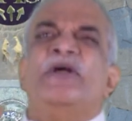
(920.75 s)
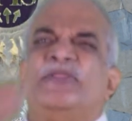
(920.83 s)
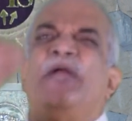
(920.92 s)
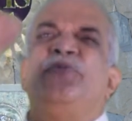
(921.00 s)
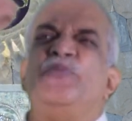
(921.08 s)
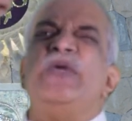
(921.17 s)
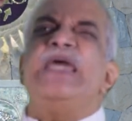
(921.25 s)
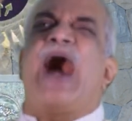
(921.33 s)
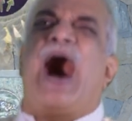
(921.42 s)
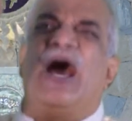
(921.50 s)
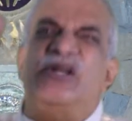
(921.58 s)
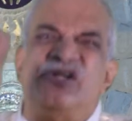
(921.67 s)
that we
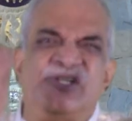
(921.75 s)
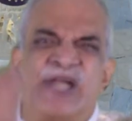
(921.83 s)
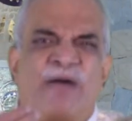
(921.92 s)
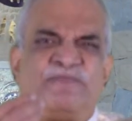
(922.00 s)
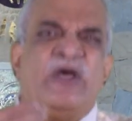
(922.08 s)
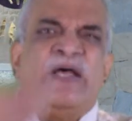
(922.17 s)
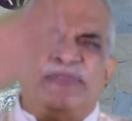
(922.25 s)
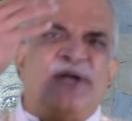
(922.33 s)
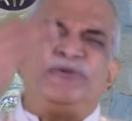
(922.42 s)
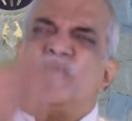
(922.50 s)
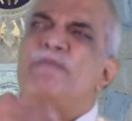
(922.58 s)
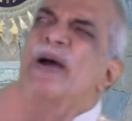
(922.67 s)
are loved,
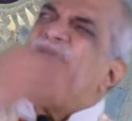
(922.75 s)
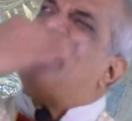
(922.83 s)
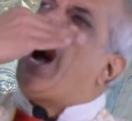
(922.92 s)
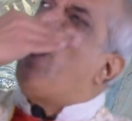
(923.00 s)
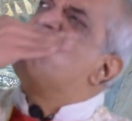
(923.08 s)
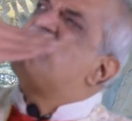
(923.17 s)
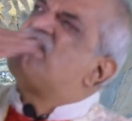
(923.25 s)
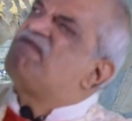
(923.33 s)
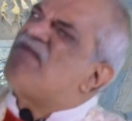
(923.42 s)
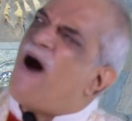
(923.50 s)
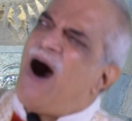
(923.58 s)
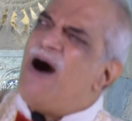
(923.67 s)
that no matter how
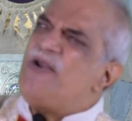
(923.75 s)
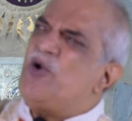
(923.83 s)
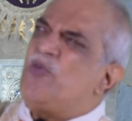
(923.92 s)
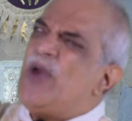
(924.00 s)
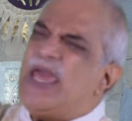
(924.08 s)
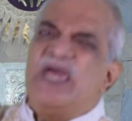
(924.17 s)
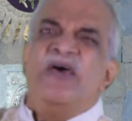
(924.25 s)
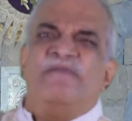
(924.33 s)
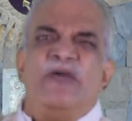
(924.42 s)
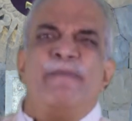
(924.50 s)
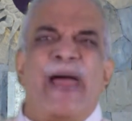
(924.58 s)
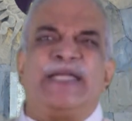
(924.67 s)
far away
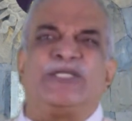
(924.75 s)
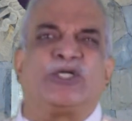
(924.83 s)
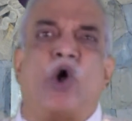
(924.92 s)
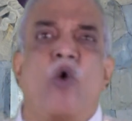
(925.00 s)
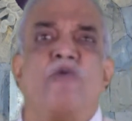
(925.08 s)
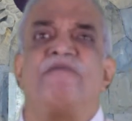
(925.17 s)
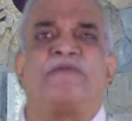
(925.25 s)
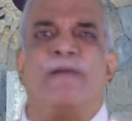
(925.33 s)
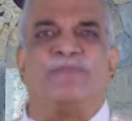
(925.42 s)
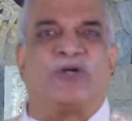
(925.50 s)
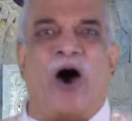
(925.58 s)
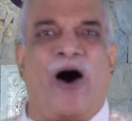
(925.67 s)
we might go
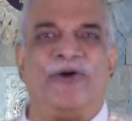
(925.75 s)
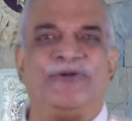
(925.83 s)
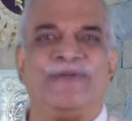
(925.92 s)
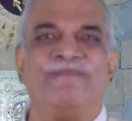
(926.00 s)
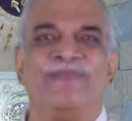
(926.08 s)
from God,